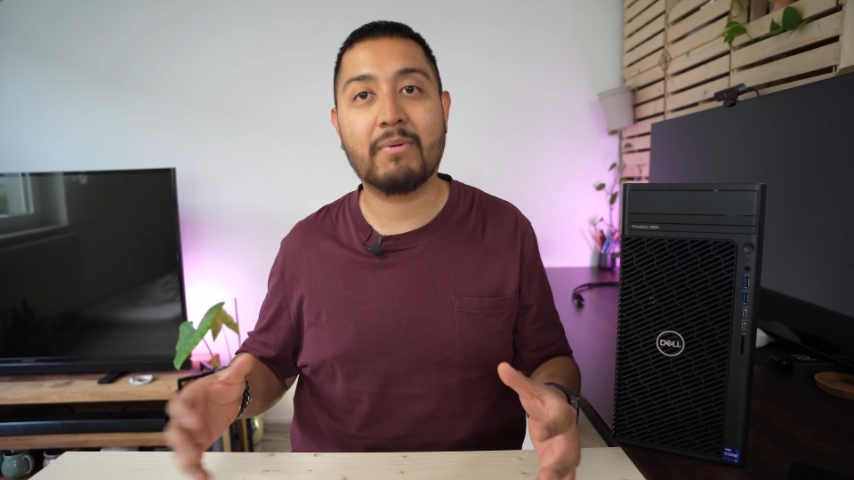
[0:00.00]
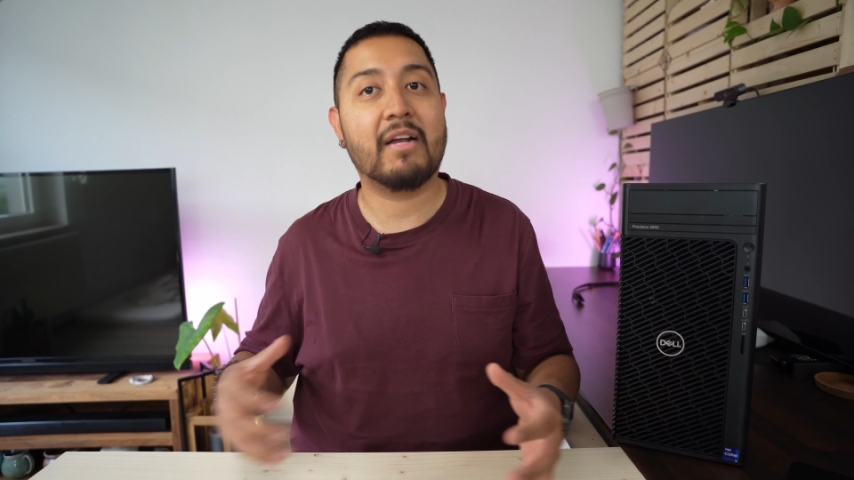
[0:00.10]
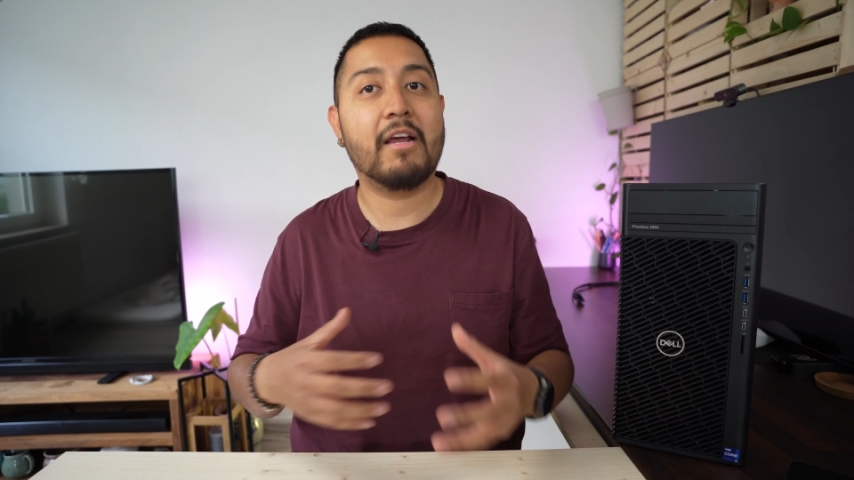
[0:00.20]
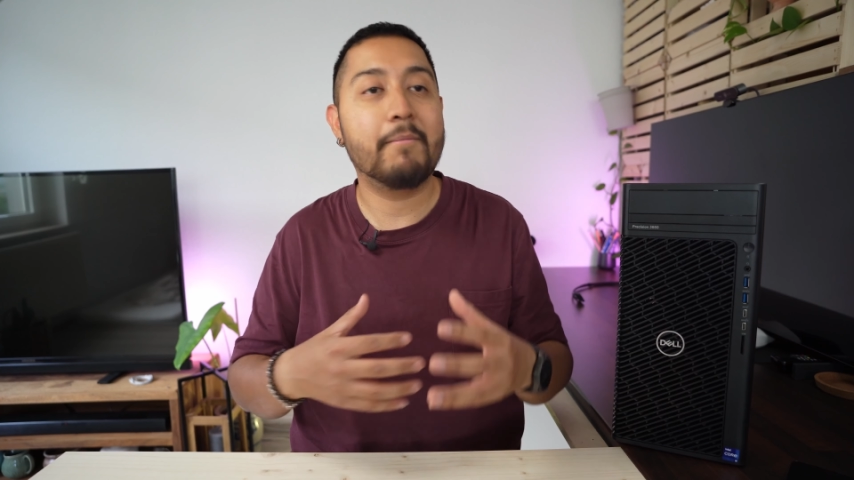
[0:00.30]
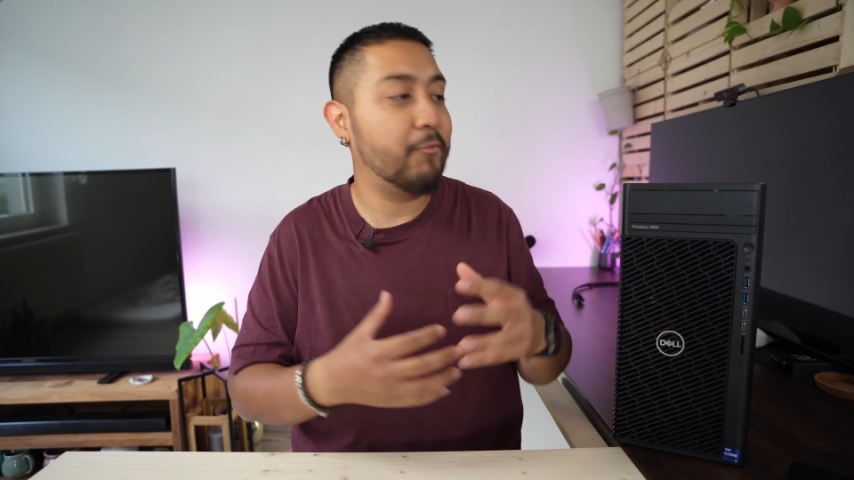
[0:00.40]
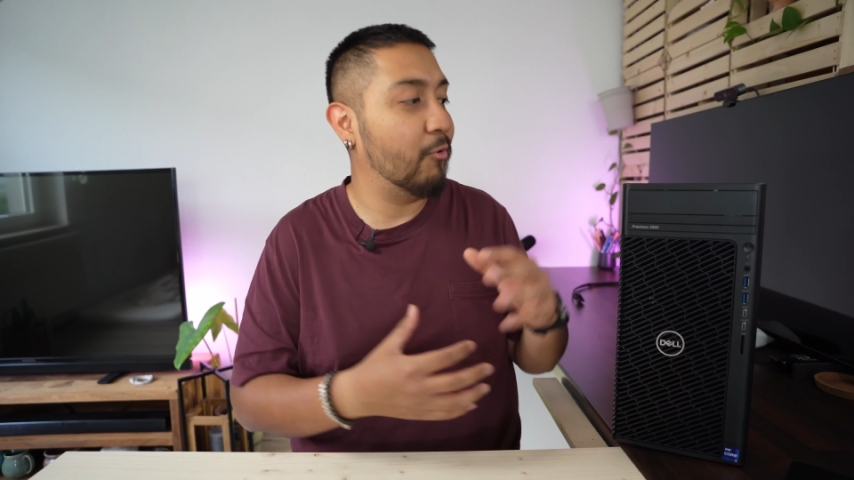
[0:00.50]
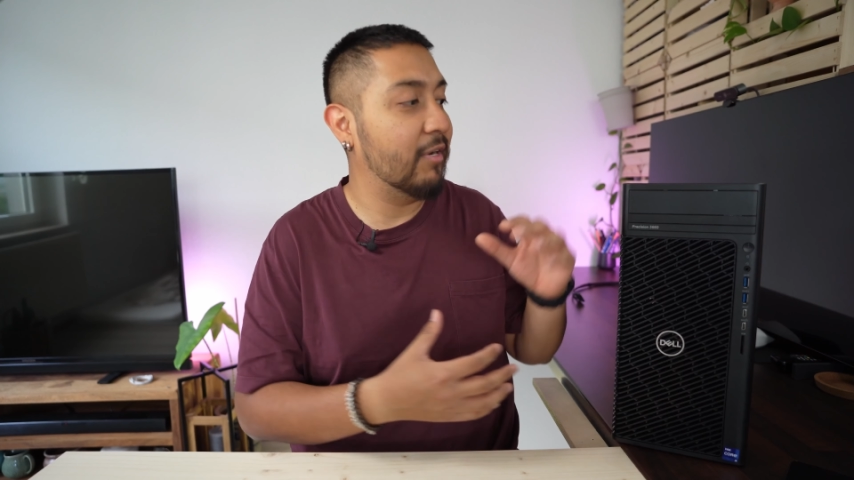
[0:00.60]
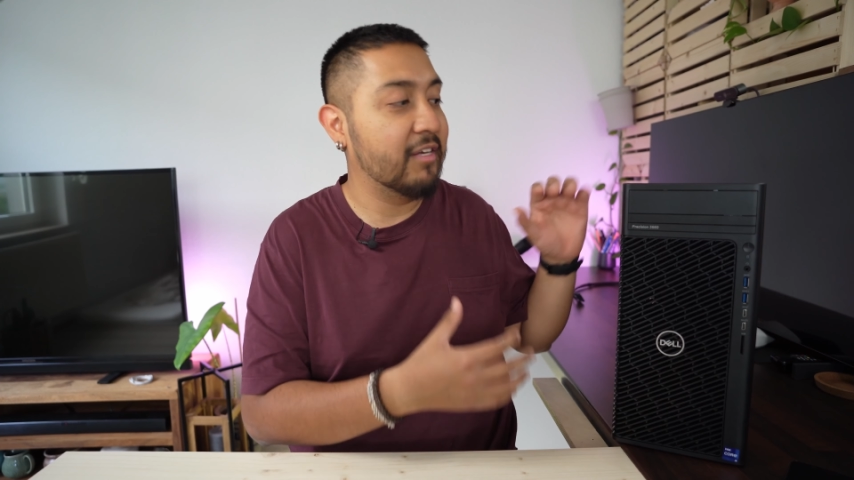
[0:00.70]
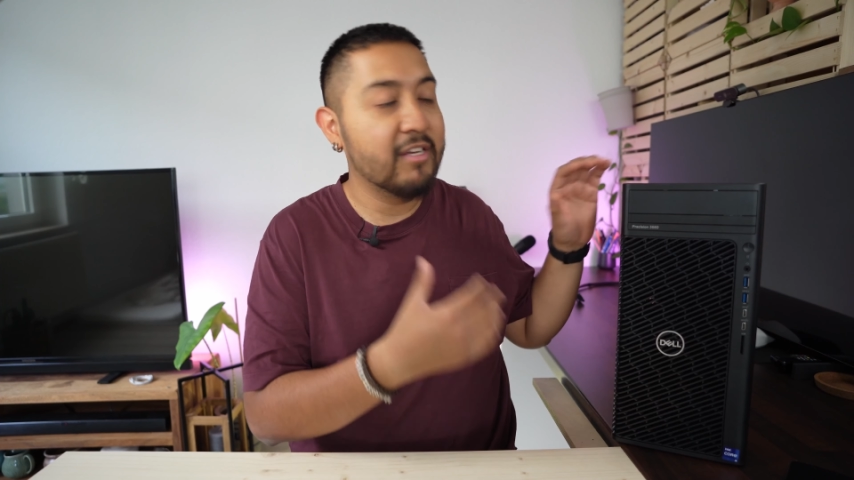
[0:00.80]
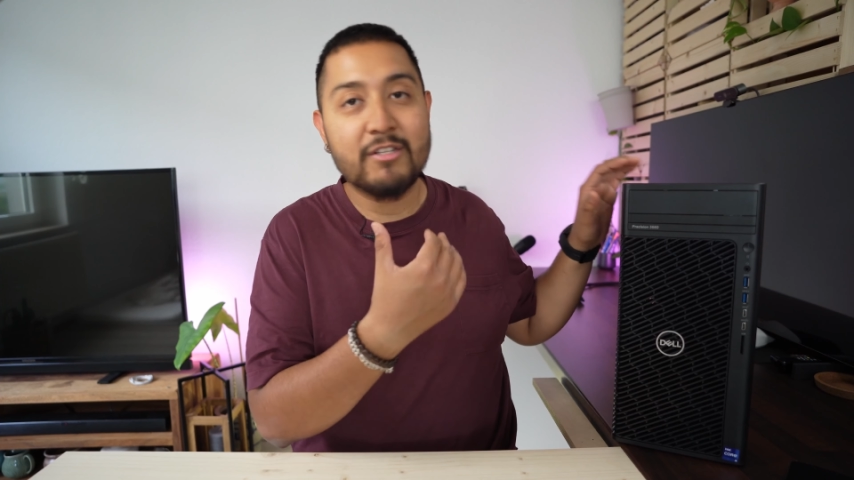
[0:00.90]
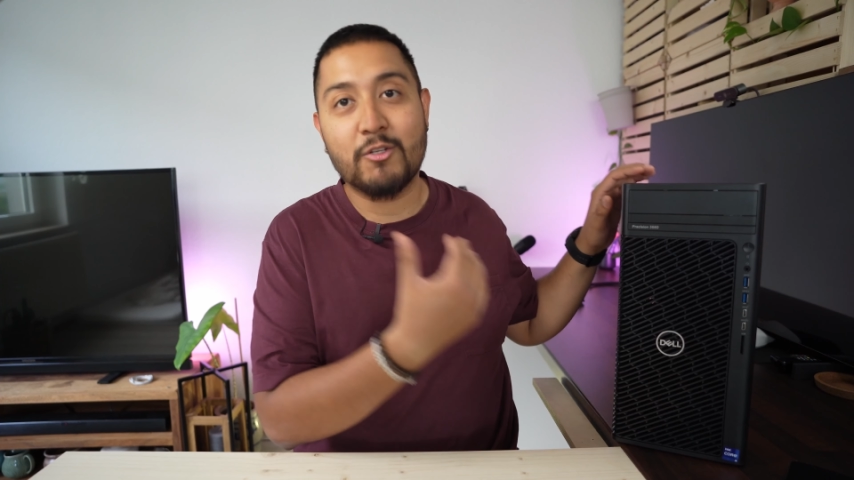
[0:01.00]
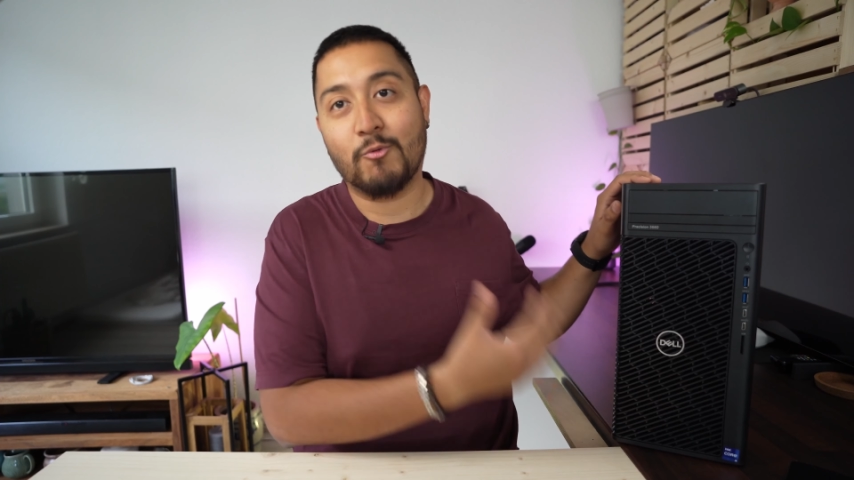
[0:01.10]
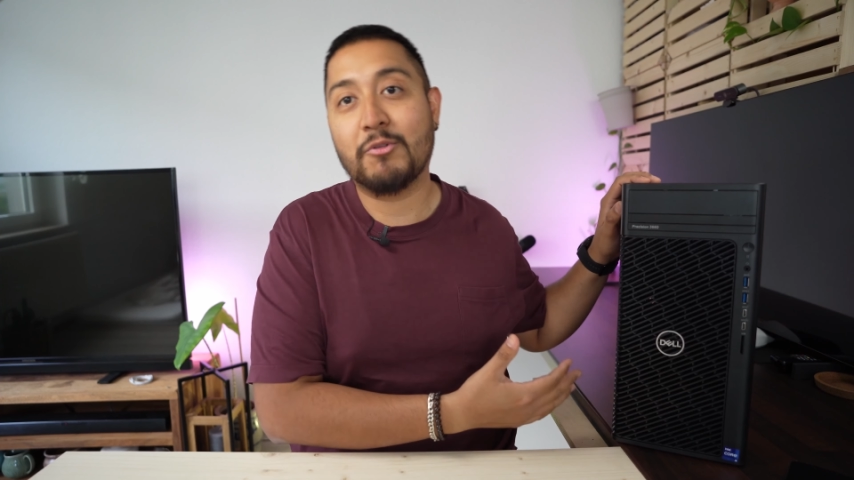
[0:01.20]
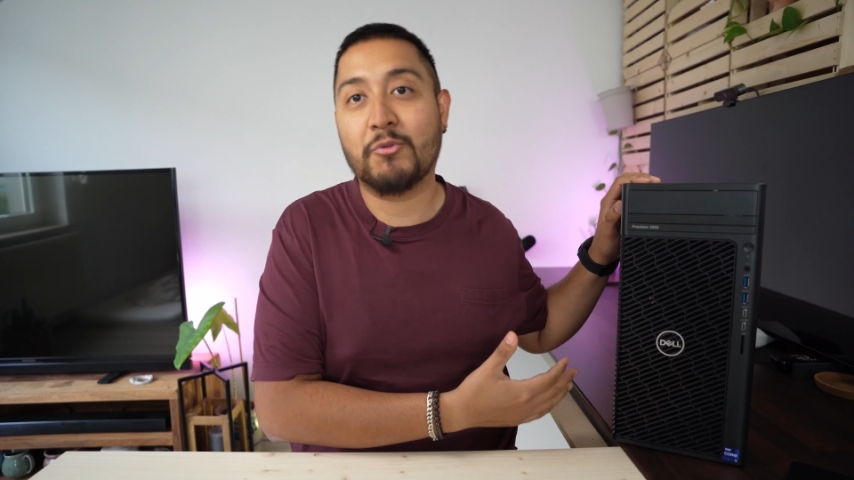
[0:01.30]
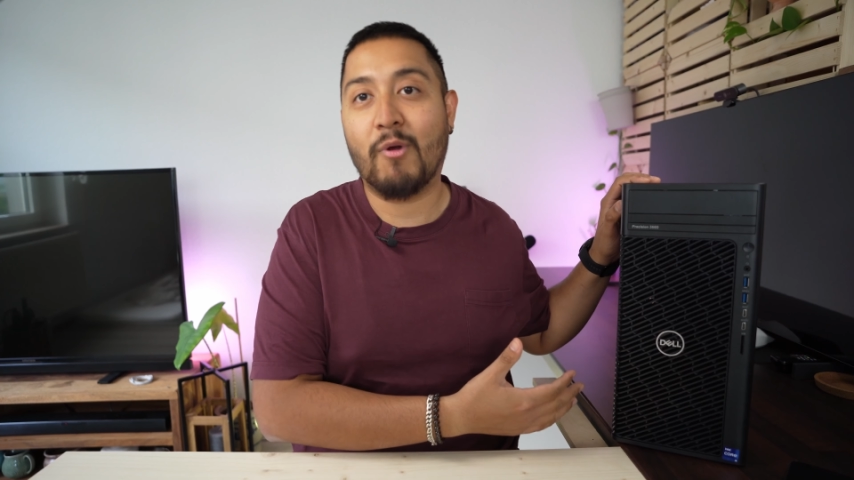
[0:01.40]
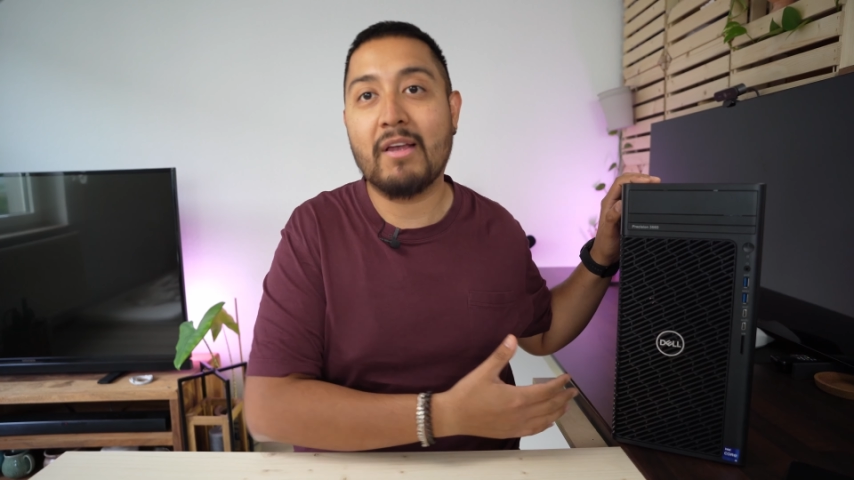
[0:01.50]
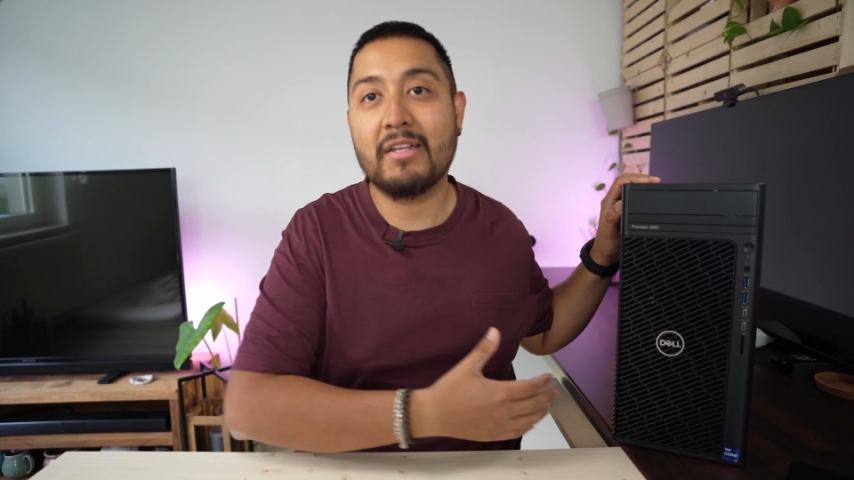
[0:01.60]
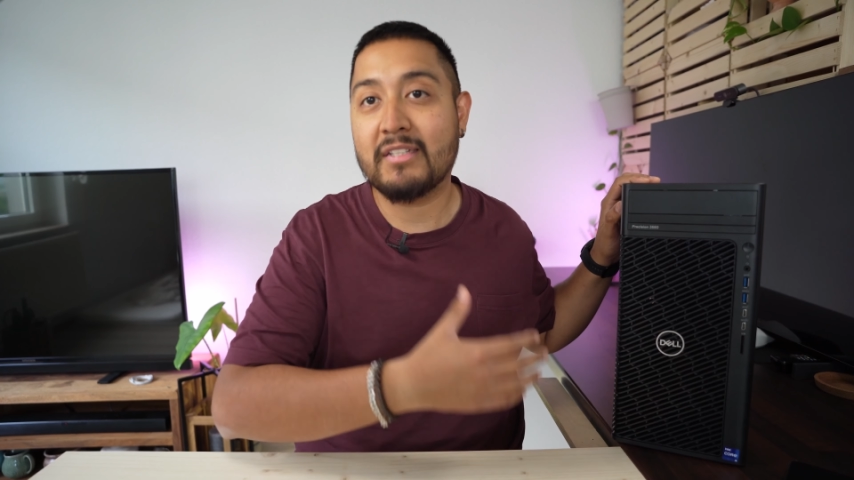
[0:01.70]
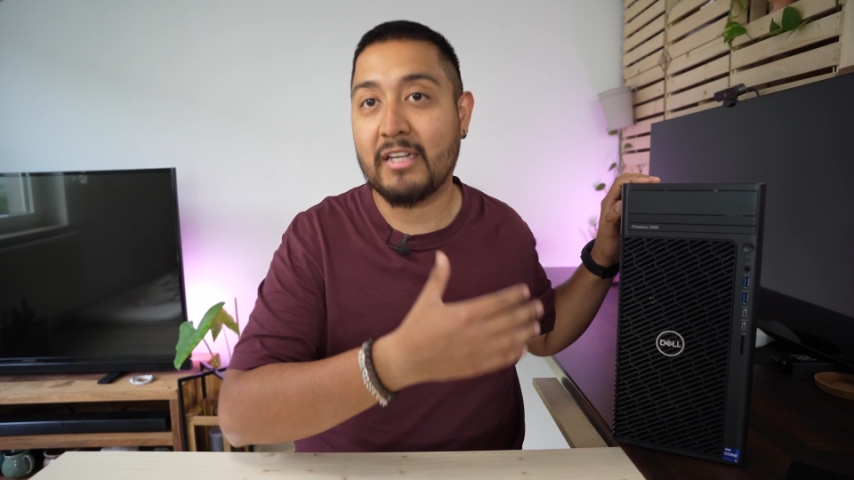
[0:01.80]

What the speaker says: And I'm really just want to try this.